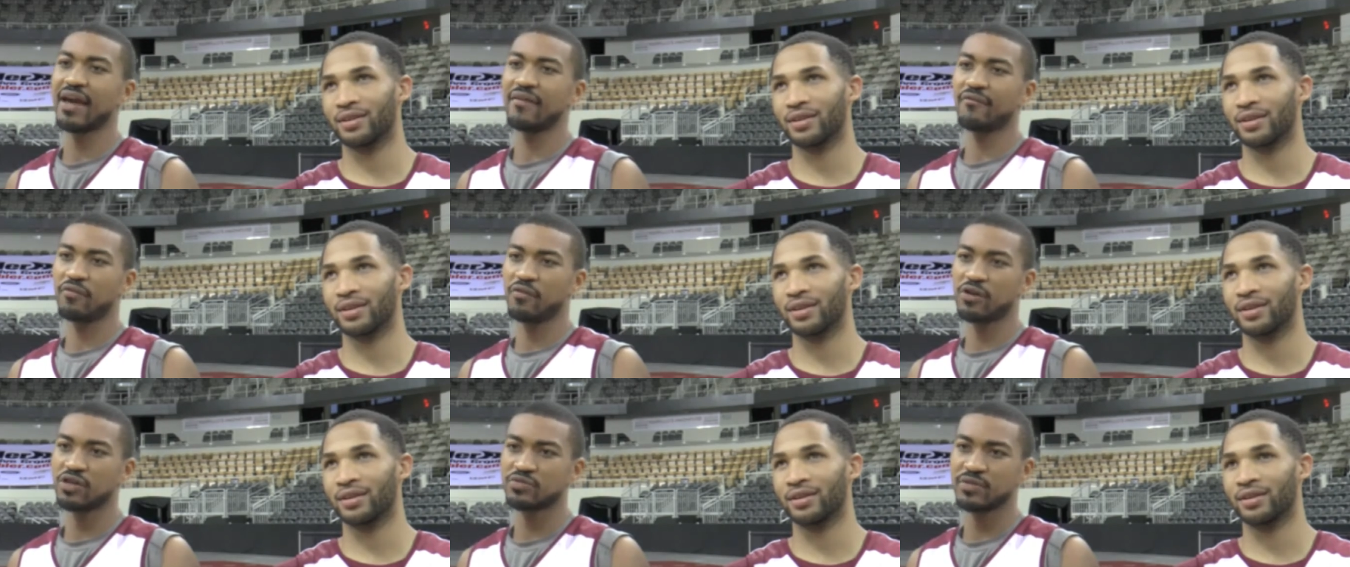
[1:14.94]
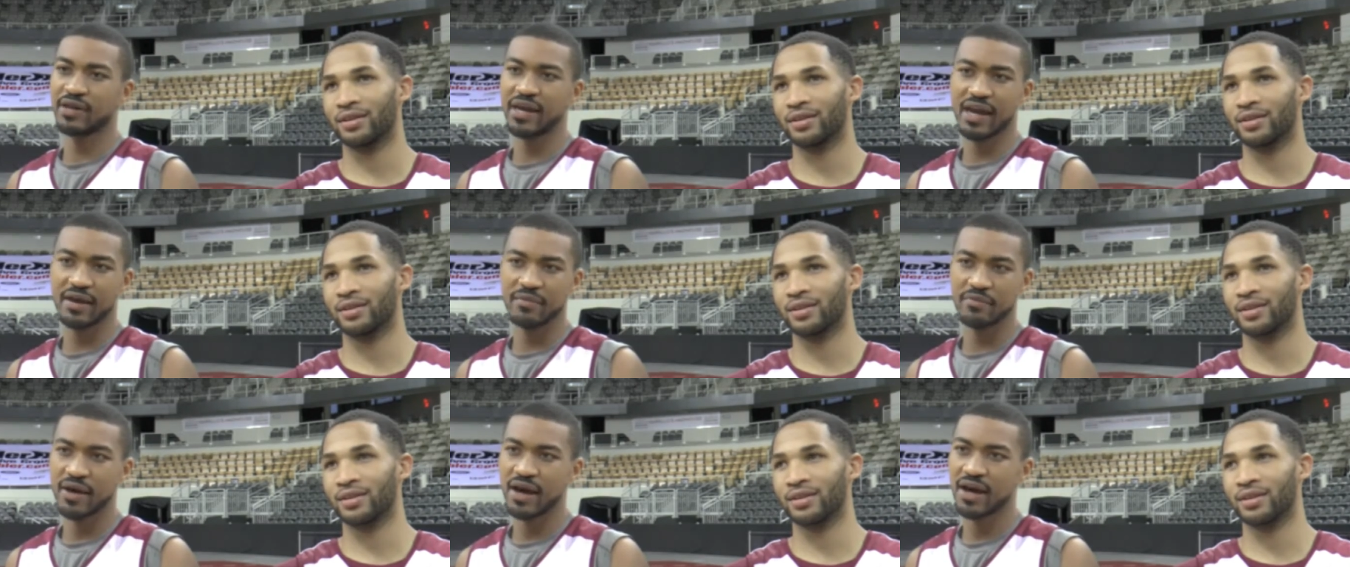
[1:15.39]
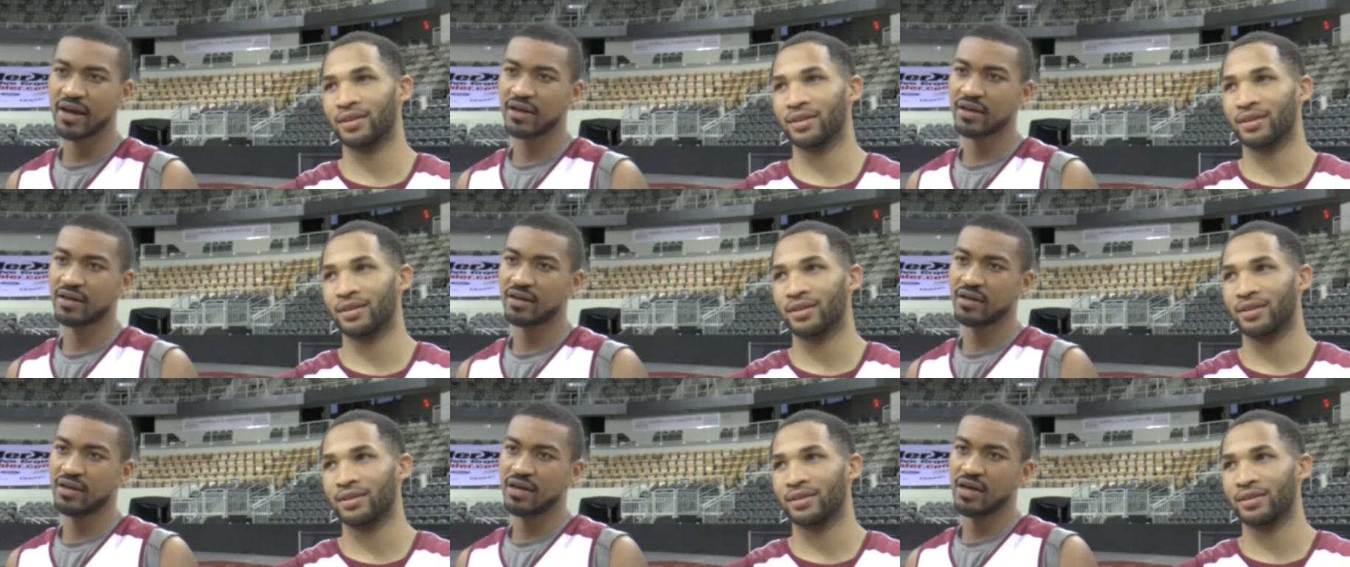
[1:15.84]
Speaker 1: game for us. We came back.
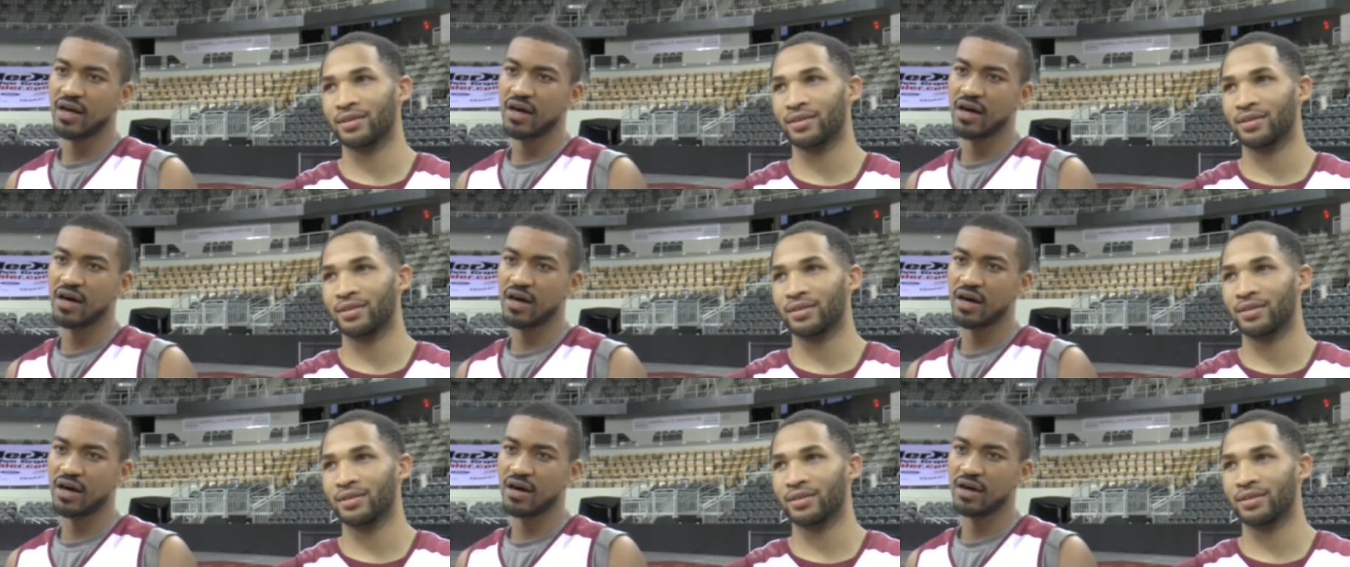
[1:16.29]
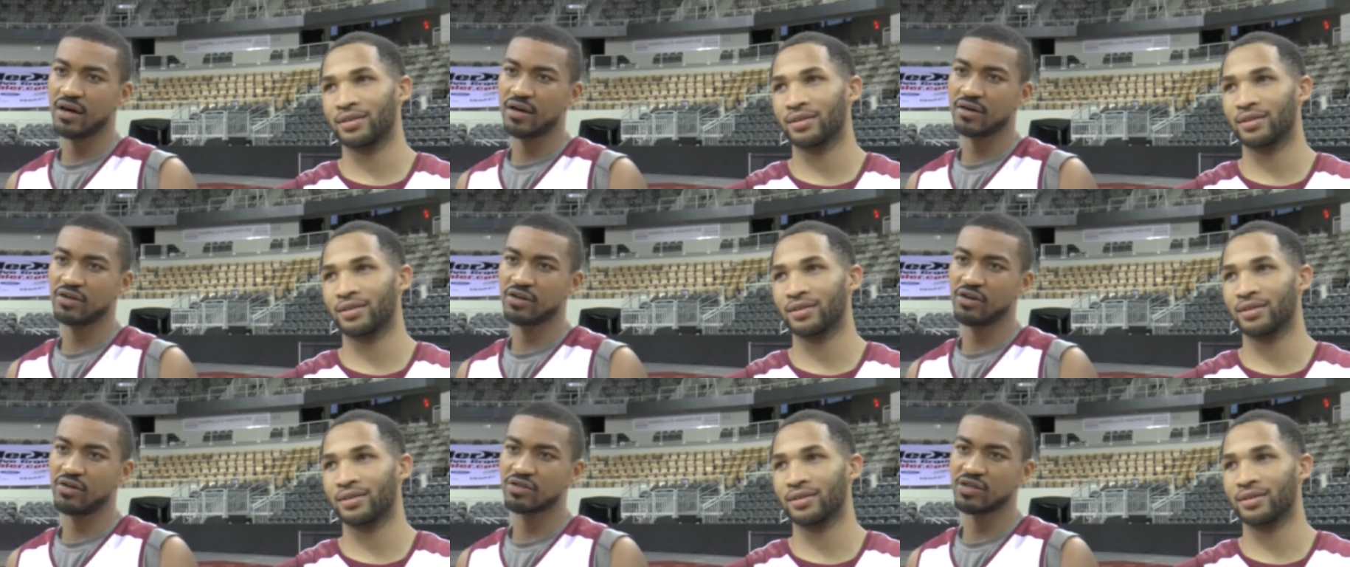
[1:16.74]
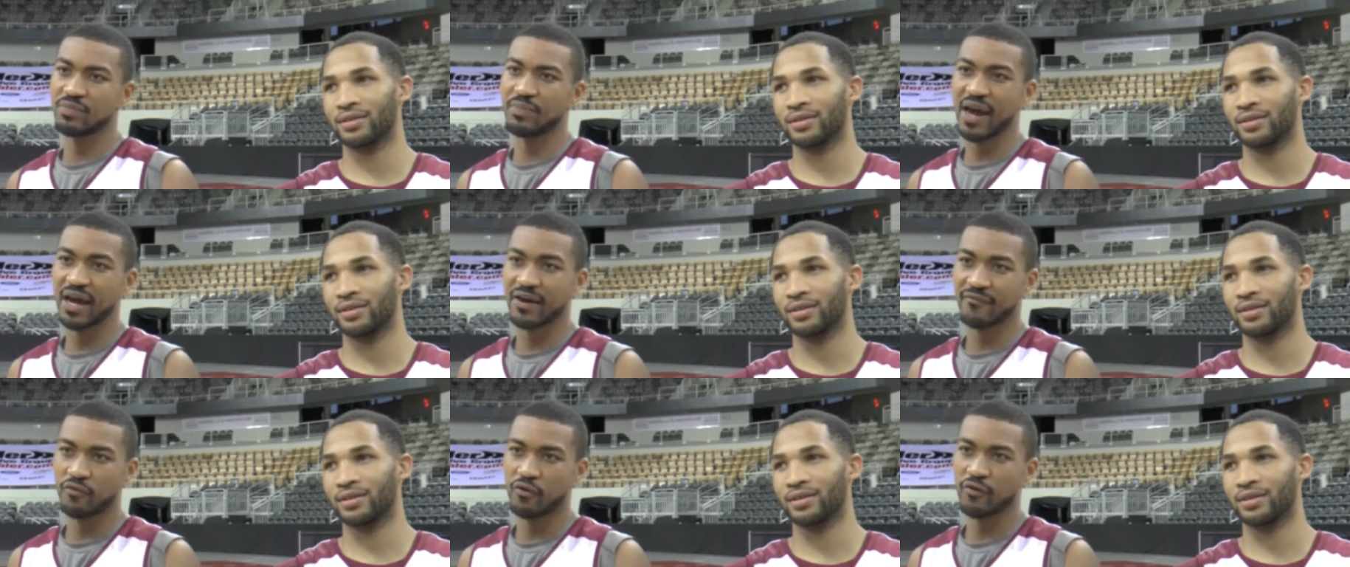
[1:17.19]
Uh, you know, it was a
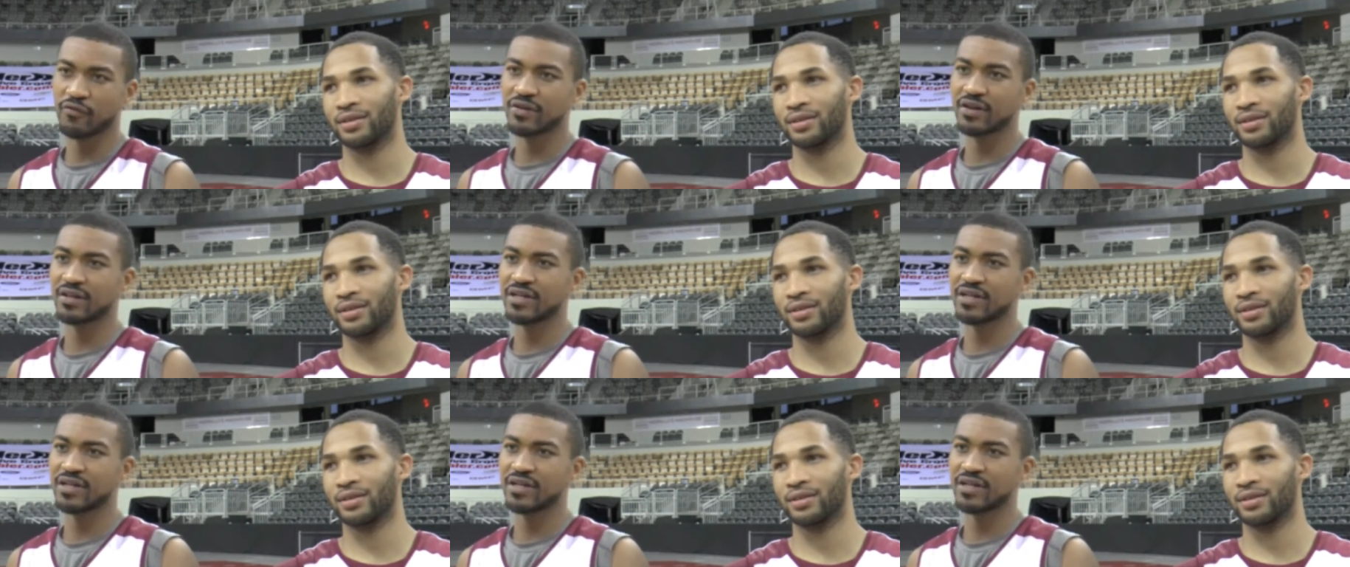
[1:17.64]
back and forth